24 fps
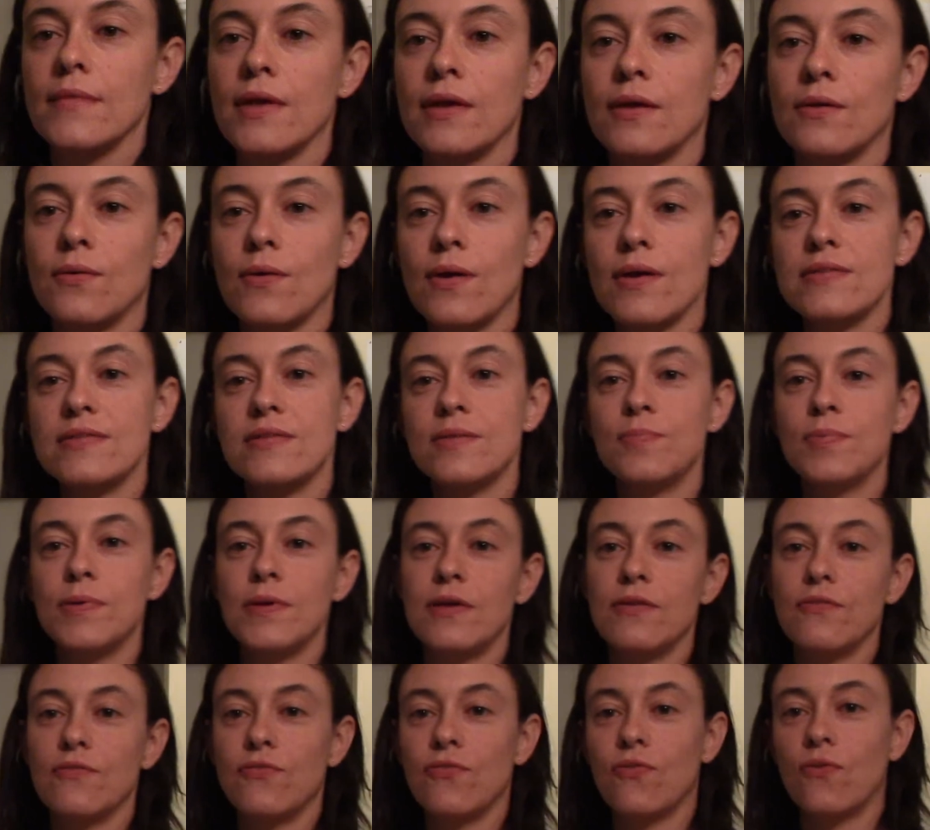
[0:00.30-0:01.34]

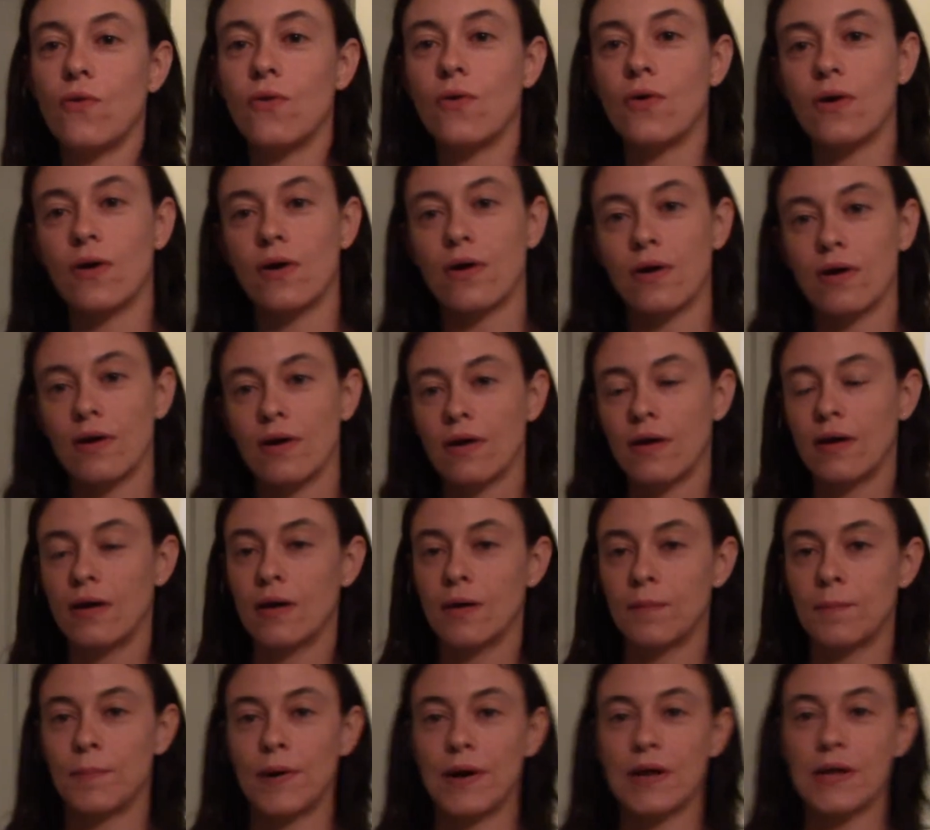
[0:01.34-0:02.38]
Recipe for
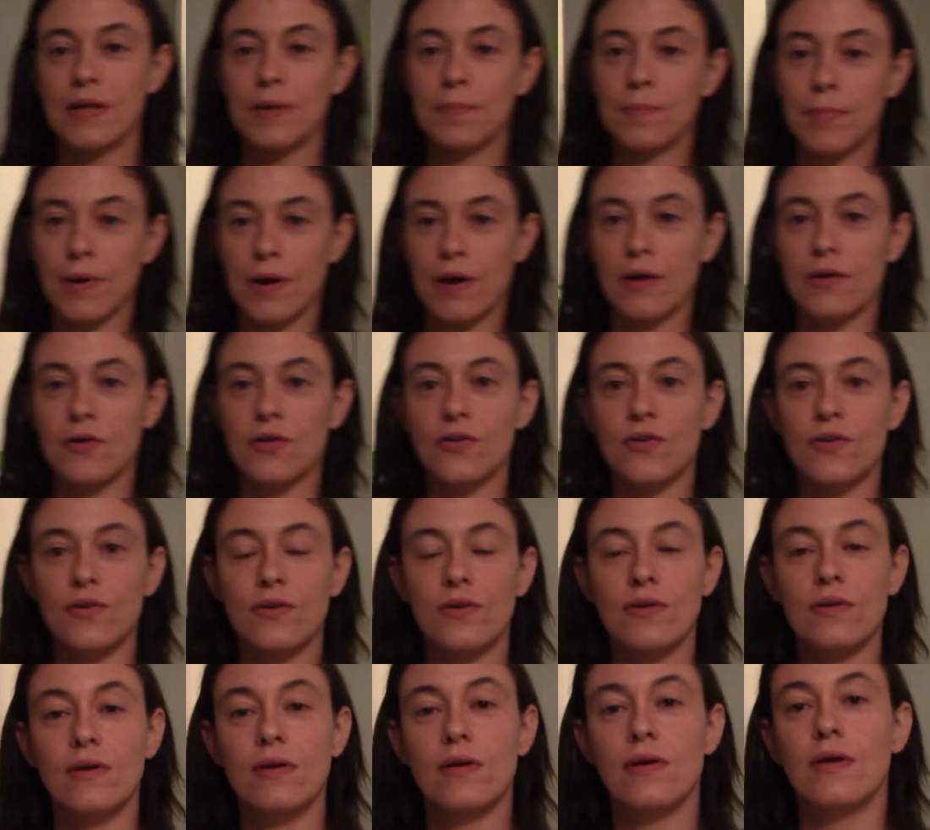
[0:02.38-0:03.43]
a body butter,
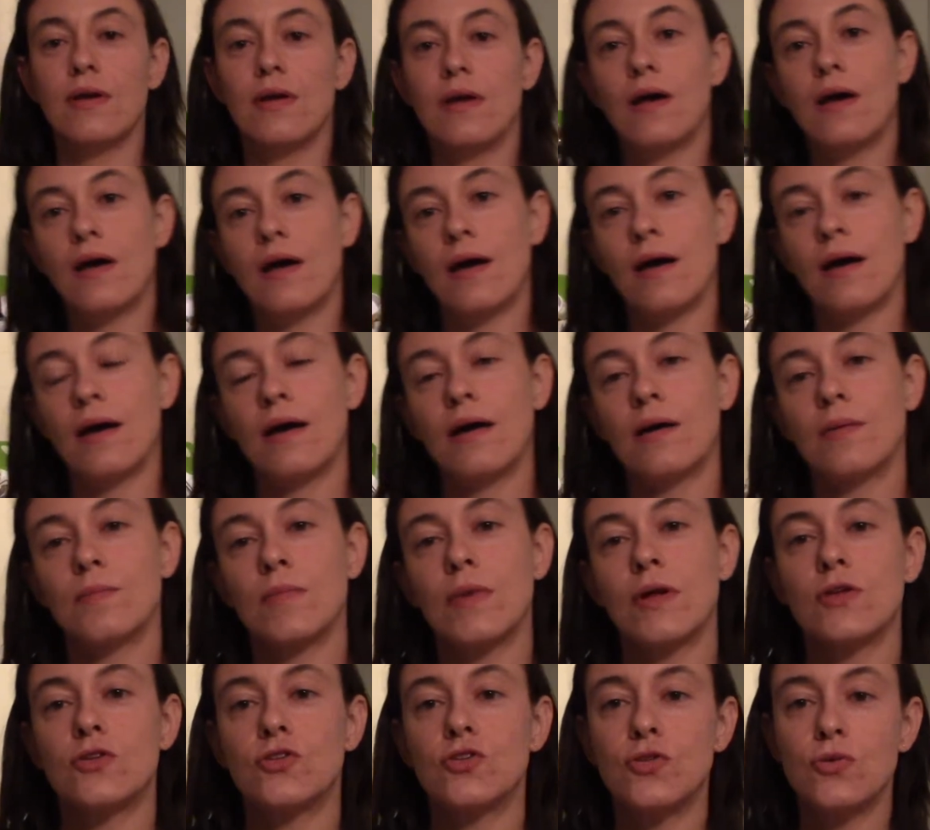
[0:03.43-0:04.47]

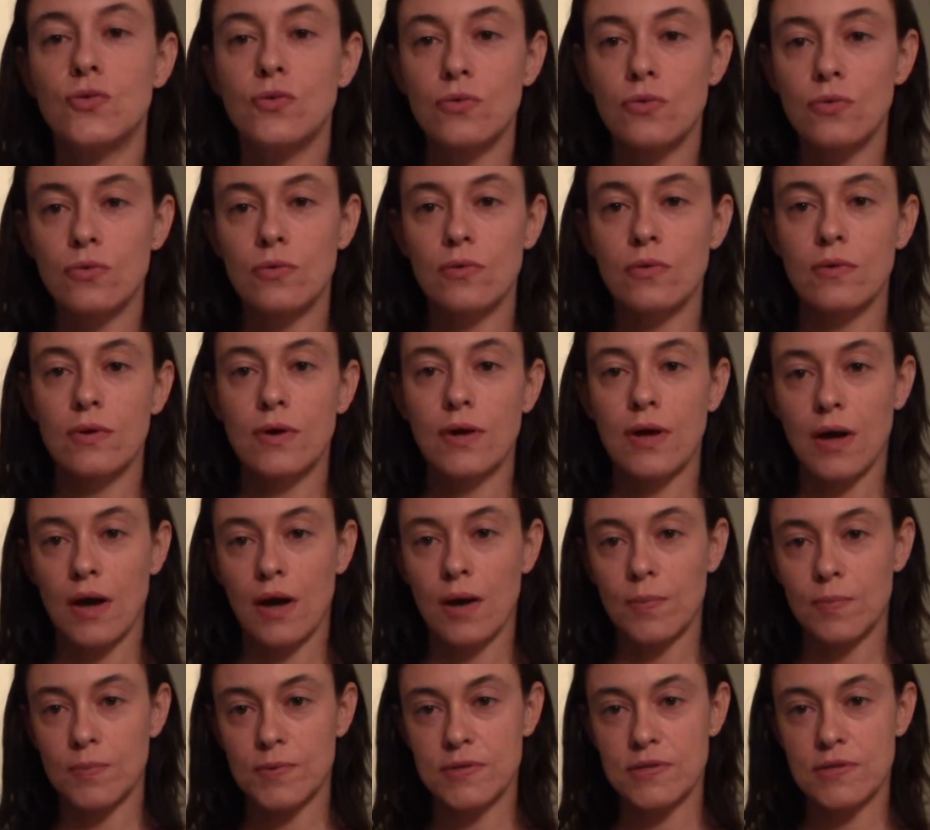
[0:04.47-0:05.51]
2
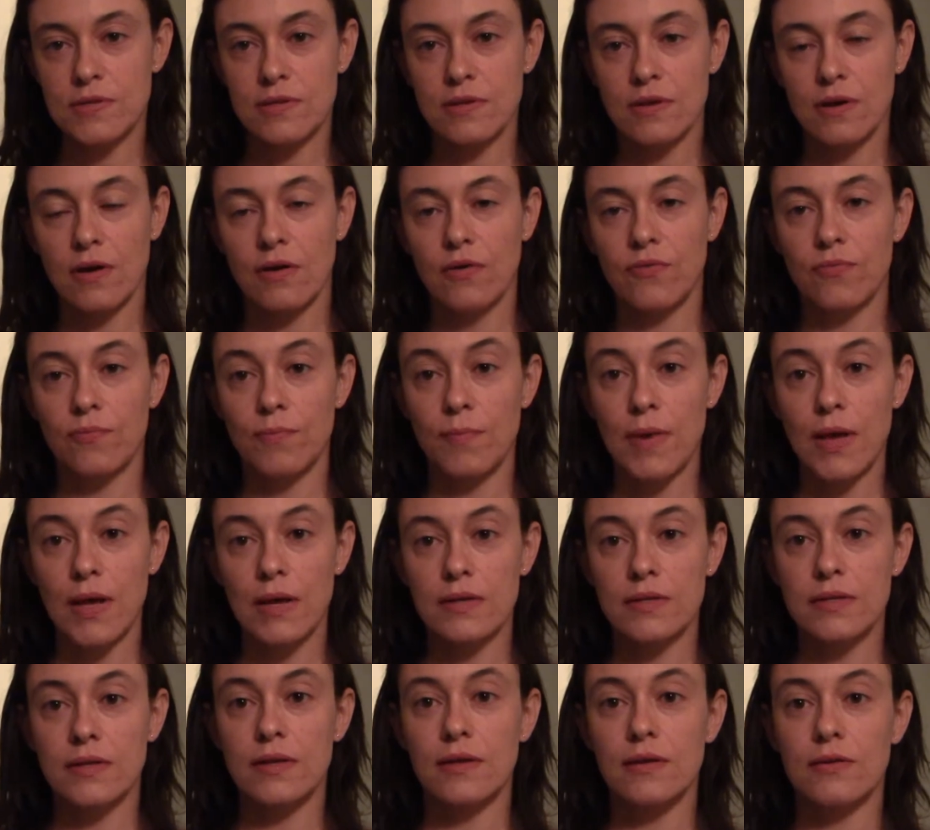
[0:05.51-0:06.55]
cups of
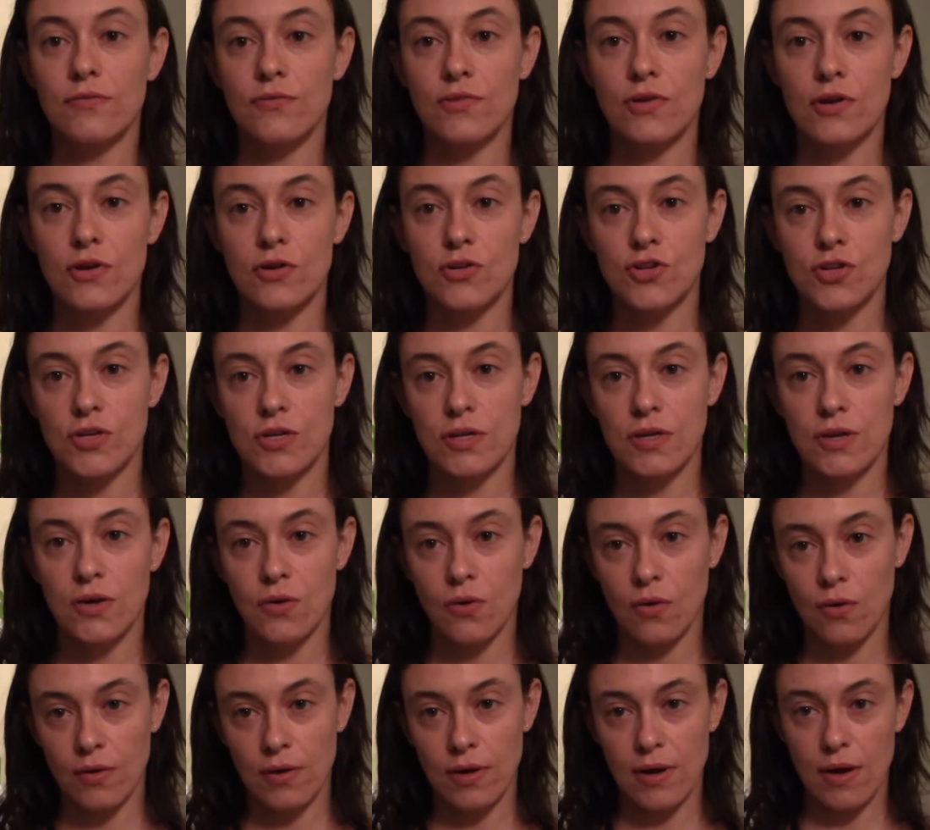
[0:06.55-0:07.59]
melted virgin
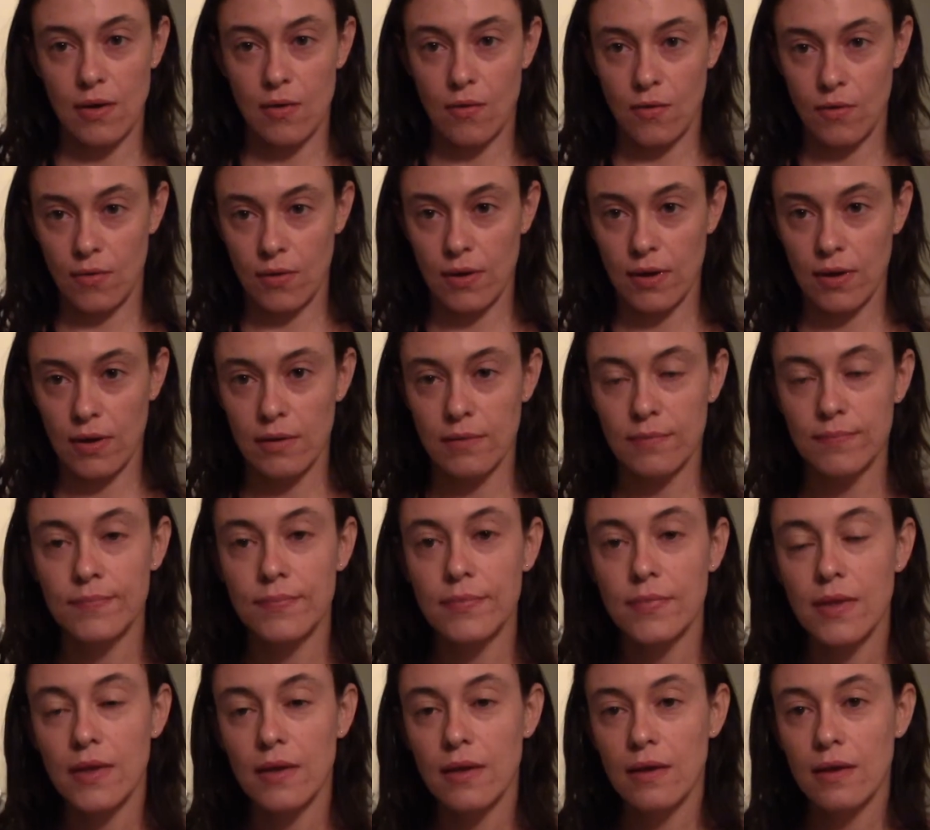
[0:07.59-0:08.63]
coconut oil,
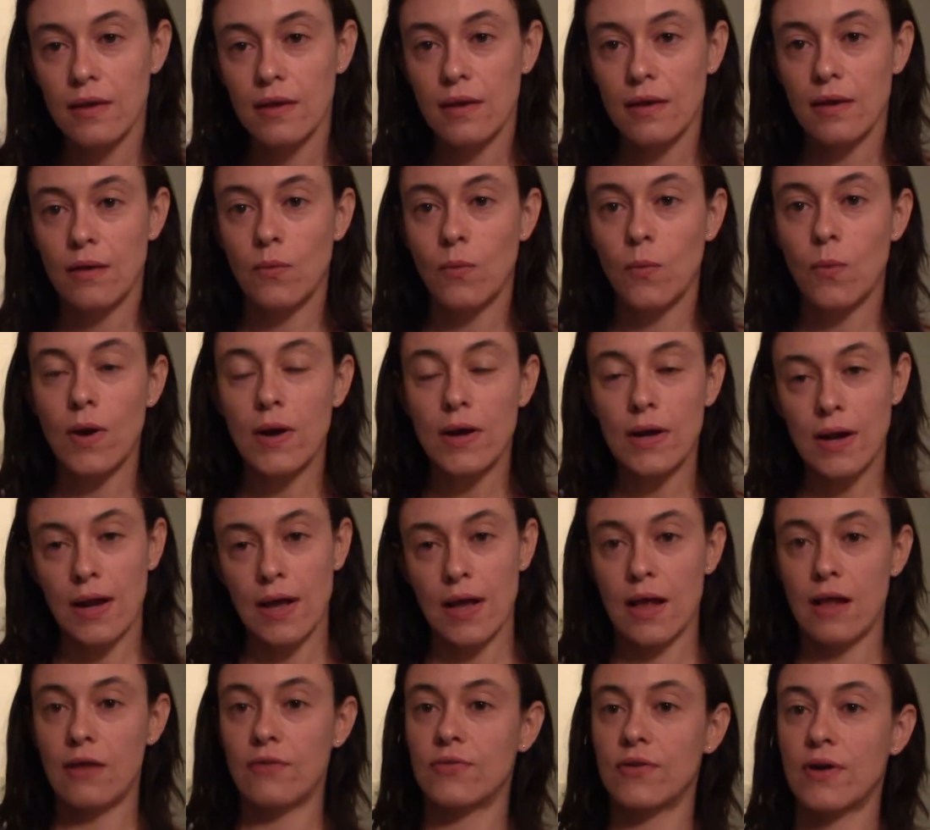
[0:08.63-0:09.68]

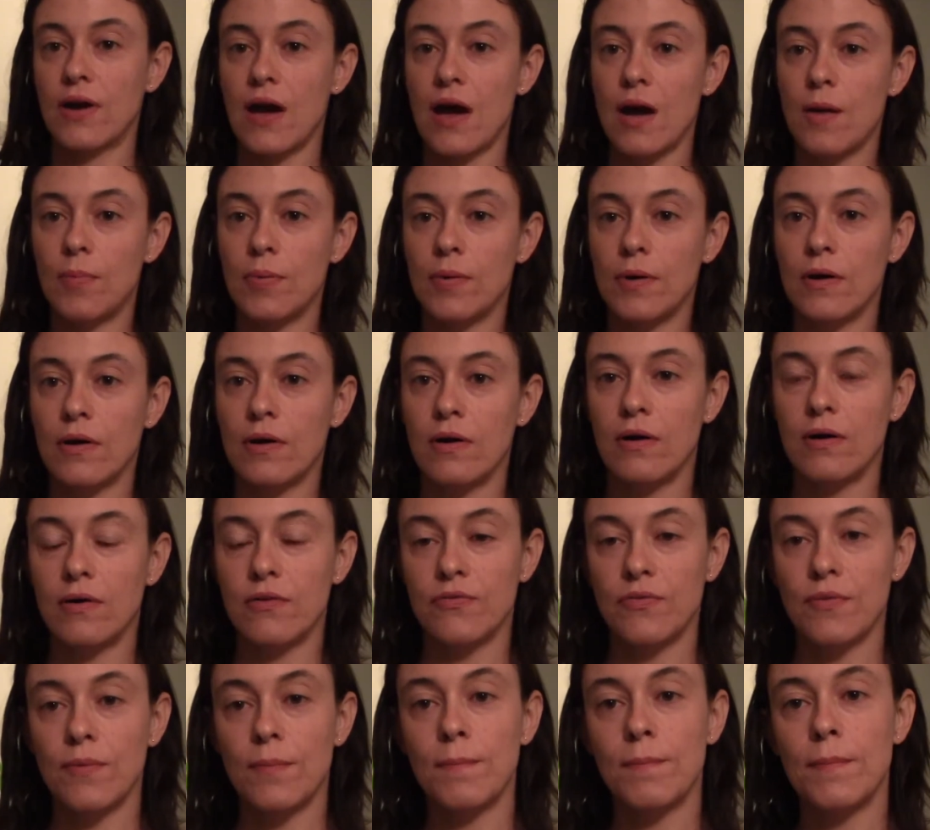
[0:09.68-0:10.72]
1.5 cup
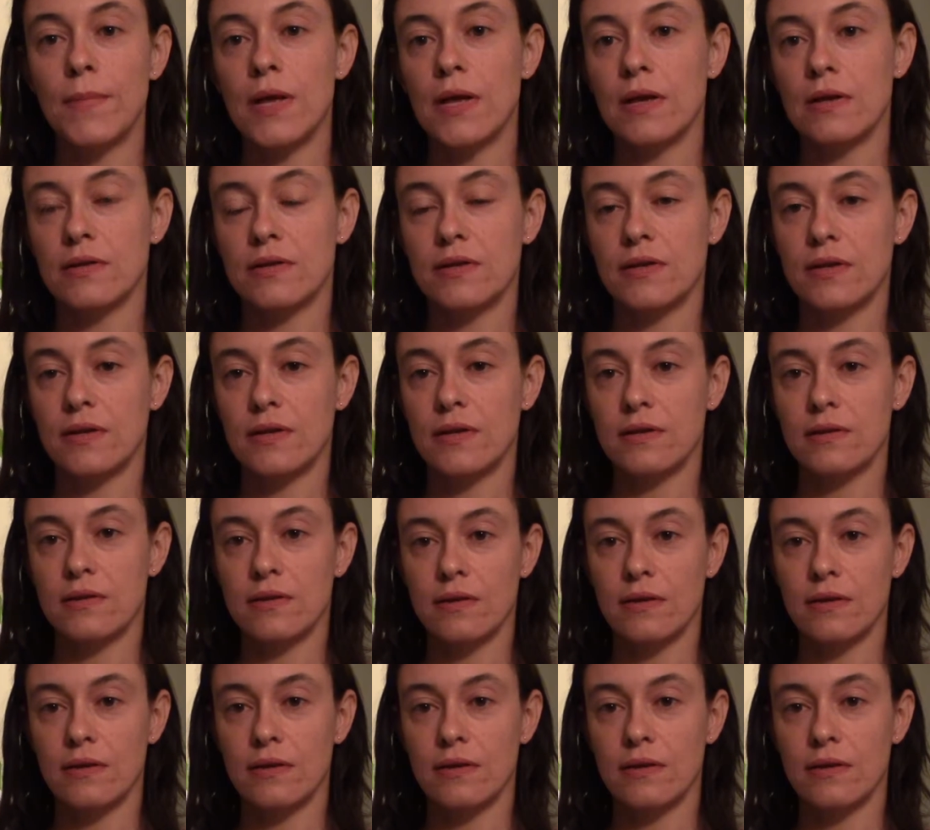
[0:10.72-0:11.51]
of melted